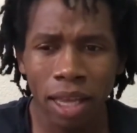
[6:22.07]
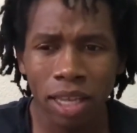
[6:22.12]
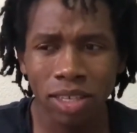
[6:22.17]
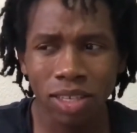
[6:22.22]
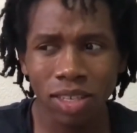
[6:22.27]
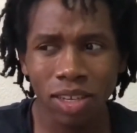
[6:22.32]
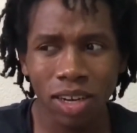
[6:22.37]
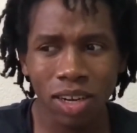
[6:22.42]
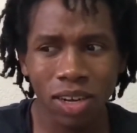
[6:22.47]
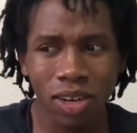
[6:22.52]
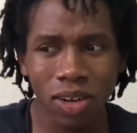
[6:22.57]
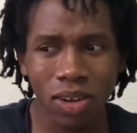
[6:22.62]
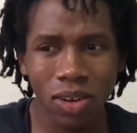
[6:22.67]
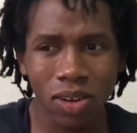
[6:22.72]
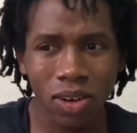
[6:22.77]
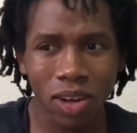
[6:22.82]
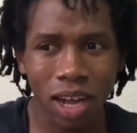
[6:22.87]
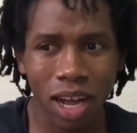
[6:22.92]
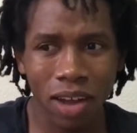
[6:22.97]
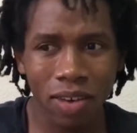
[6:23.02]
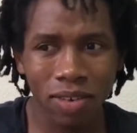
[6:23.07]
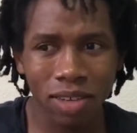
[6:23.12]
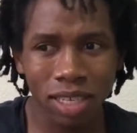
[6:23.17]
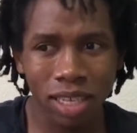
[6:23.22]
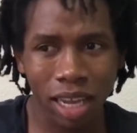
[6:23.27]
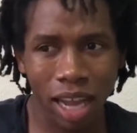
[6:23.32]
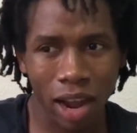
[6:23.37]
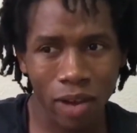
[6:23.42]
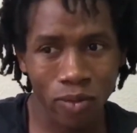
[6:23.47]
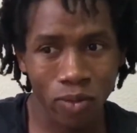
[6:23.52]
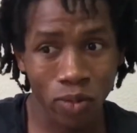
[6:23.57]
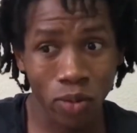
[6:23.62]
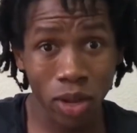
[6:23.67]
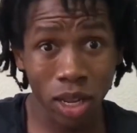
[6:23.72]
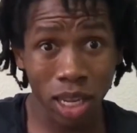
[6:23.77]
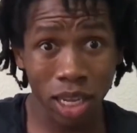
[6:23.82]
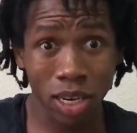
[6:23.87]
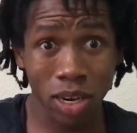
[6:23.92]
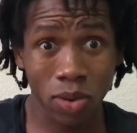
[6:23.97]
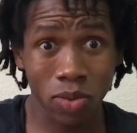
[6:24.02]
so I was like, I
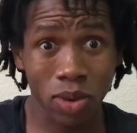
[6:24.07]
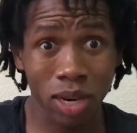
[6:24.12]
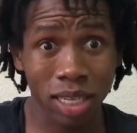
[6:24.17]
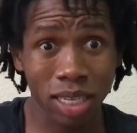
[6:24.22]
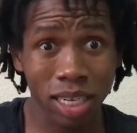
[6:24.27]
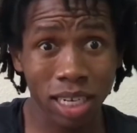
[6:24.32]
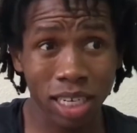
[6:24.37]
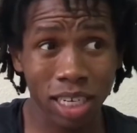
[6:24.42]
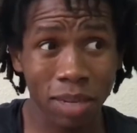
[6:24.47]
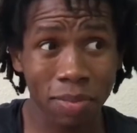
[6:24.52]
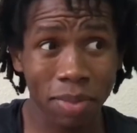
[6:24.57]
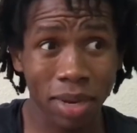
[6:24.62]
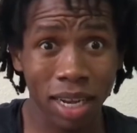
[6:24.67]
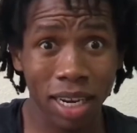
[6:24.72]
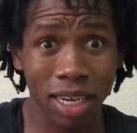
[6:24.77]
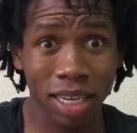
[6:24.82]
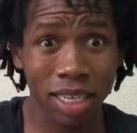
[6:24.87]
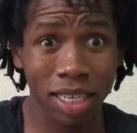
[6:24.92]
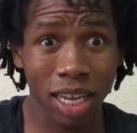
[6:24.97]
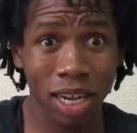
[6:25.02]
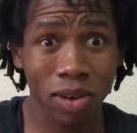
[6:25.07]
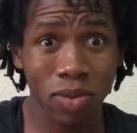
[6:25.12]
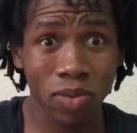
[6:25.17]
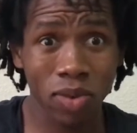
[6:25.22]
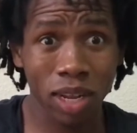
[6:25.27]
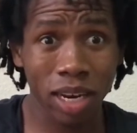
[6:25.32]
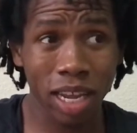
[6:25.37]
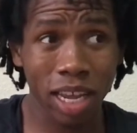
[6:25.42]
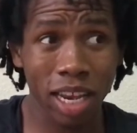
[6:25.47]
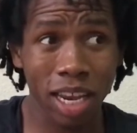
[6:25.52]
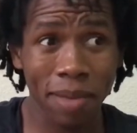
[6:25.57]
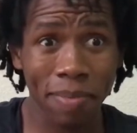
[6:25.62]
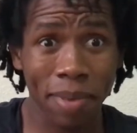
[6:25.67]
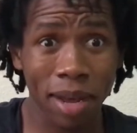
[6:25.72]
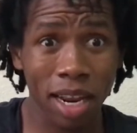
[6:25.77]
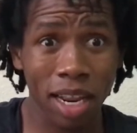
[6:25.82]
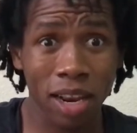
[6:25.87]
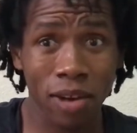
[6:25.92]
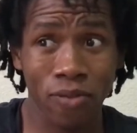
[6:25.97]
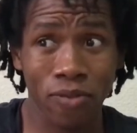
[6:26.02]
really don't want to touch anybody because I don't want
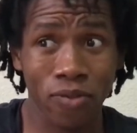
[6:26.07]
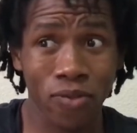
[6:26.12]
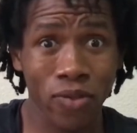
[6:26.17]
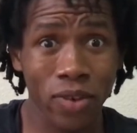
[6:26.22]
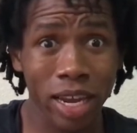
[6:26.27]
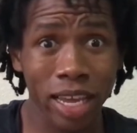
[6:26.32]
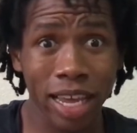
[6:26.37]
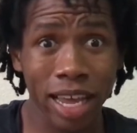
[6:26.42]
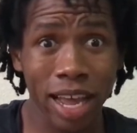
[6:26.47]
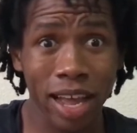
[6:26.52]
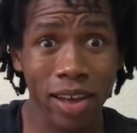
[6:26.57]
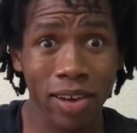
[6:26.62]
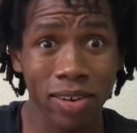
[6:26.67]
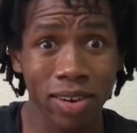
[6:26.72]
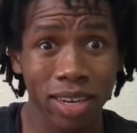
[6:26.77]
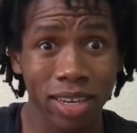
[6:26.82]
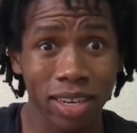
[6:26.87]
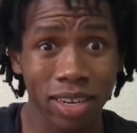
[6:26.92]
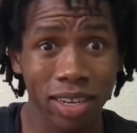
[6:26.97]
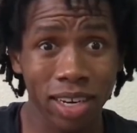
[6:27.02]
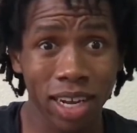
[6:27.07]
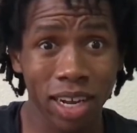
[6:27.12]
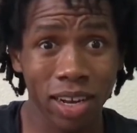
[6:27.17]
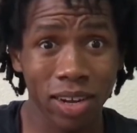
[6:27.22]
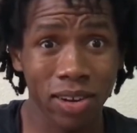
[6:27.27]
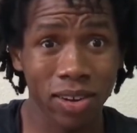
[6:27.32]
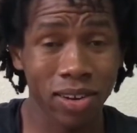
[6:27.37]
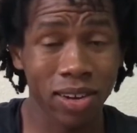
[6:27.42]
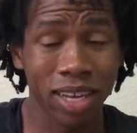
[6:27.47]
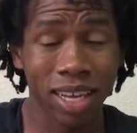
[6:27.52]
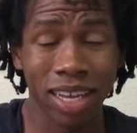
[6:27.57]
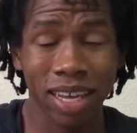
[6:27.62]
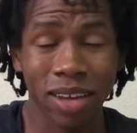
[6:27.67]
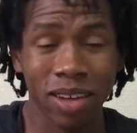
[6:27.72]
anybody to freak out, you know?